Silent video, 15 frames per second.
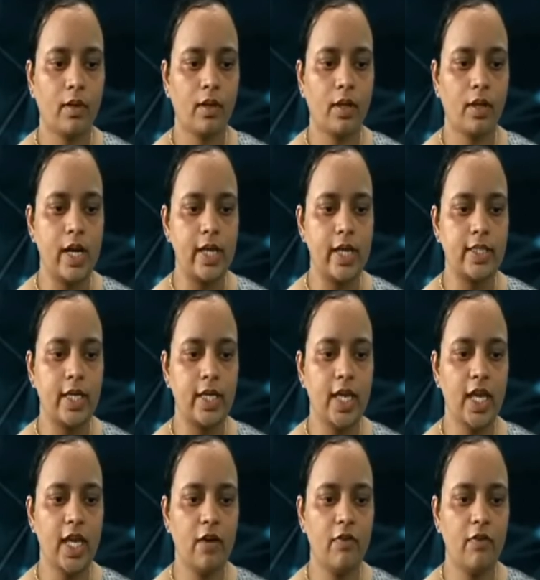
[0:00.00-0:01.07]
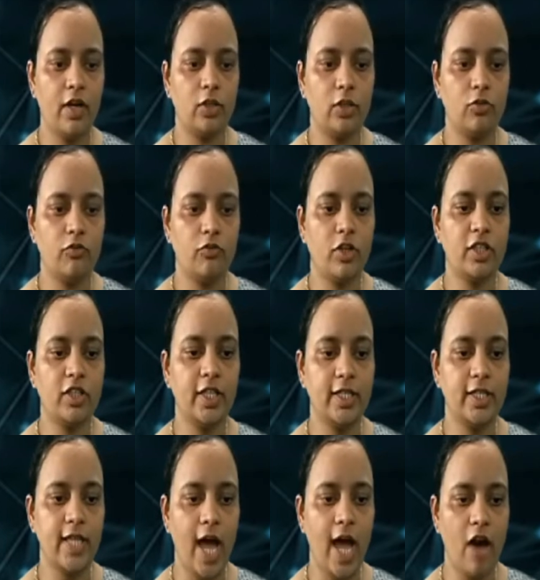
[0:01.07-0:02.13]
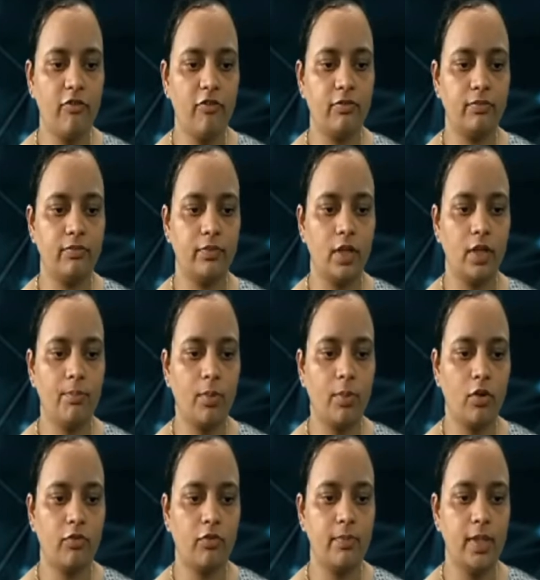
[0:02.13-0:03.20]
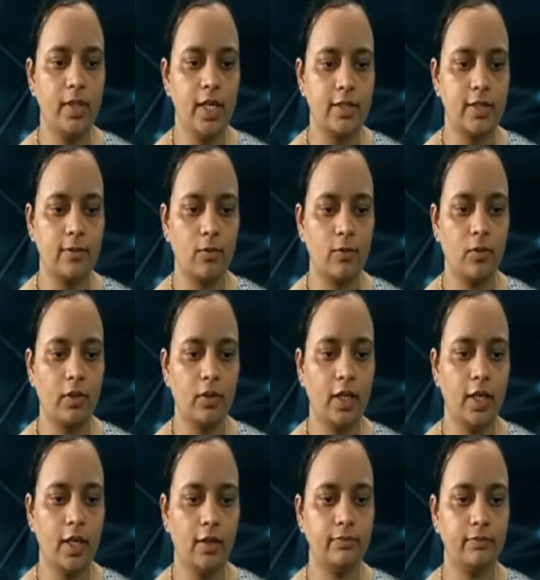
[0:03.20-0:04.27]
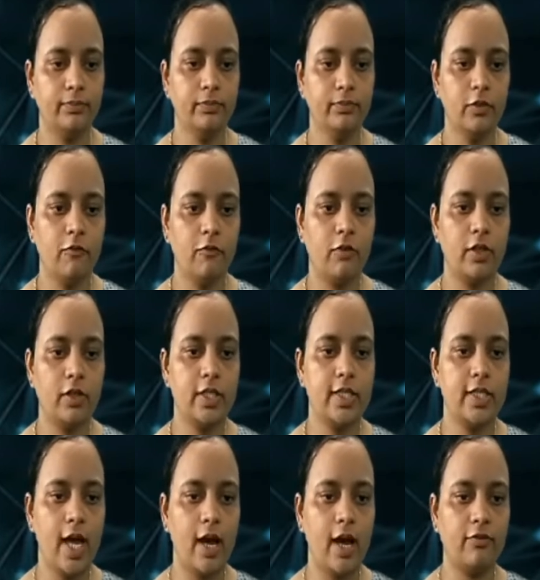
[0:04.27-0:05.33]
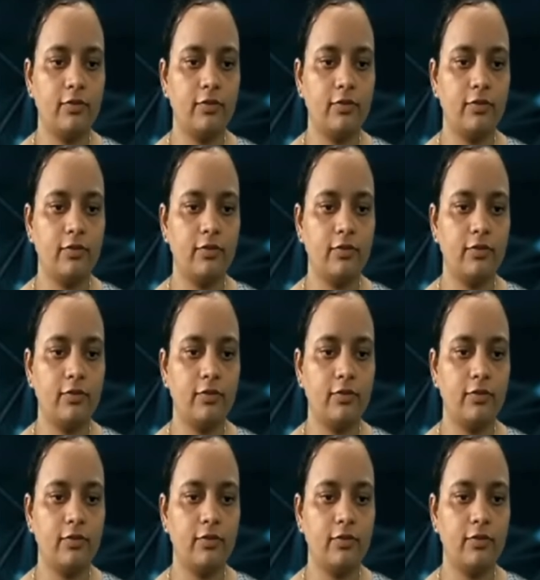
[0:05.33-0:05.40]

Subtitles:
is equal to, for this half number of b's, okay, for this half.